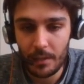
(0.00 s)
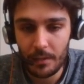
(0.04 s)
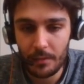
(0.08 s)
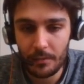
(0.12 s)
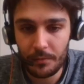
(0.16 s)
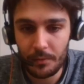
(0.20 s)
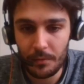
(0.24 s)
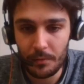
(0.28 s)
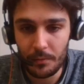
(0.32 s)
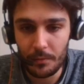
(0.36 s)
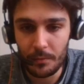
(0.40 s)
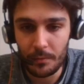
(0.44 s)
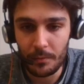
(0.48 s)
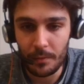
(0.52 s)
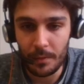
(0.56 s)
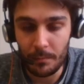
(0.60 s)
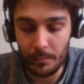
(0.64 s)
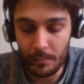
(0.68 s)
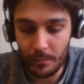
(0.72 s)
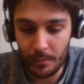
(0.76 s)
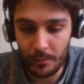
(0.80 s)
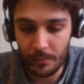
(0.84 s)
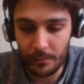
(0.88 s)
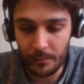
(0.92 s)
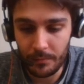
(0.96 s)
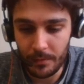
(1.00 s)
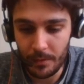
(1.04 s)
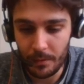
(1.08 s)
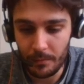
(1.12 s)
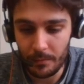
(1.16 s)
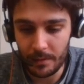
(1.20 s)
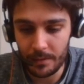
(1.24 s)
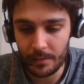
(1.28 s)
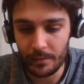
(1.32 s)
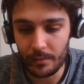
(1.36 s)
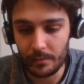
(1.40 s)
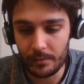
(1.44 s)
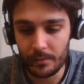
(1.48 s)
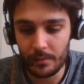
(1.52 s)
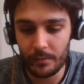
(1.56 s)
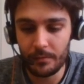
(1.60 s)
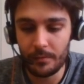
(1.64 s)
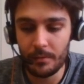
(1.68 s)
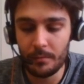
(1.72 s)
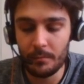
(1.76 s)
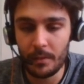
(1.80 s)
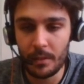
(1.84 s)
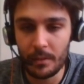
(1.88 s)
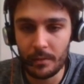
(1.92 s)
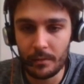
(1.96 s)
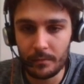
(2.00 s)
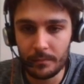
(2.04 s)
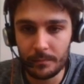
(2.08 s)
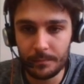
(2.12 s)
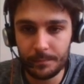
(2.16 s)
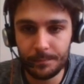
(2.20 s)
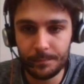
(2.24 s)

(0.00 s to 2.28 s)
to improve the results of the model.